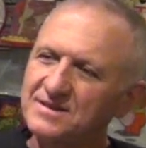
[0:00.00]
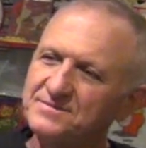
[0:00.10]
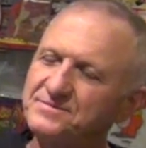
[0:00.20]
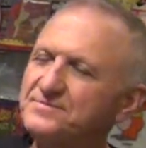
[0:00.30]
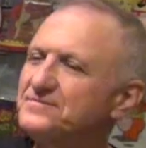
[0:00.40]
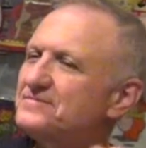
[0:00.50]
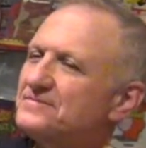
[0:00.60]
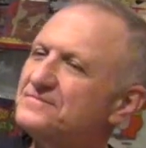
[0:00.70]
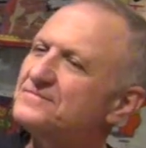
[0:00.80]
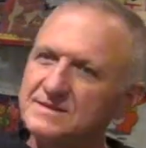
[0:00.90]

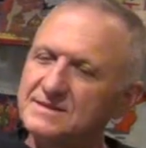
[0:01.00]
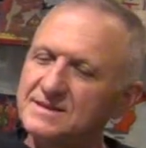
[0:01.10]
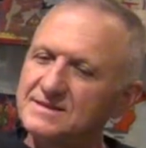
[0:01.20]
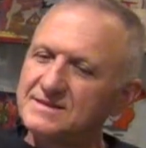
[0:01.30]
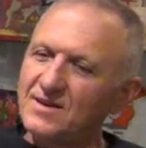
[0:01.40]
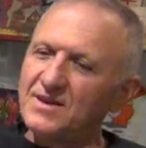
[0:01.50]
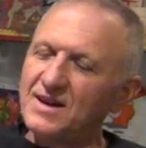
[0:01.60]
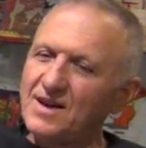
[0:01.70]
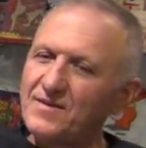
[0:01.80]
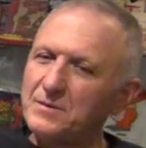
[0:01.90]
It started off,